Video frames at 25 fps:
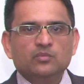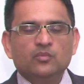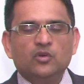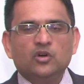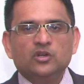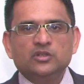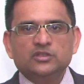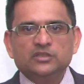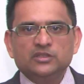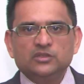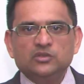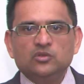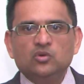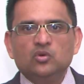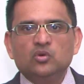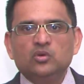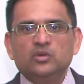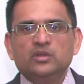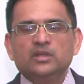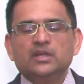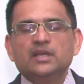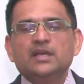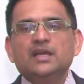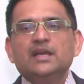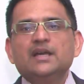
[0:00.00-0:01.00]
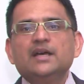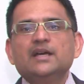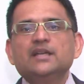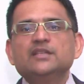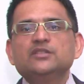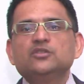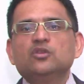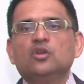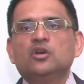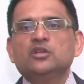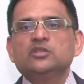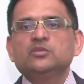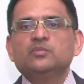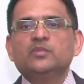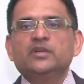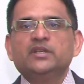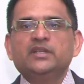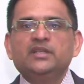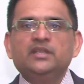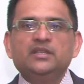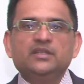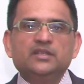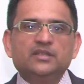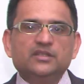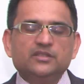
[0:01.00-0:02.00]
bonds and gold has lost
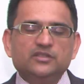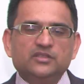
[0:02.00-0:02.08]
money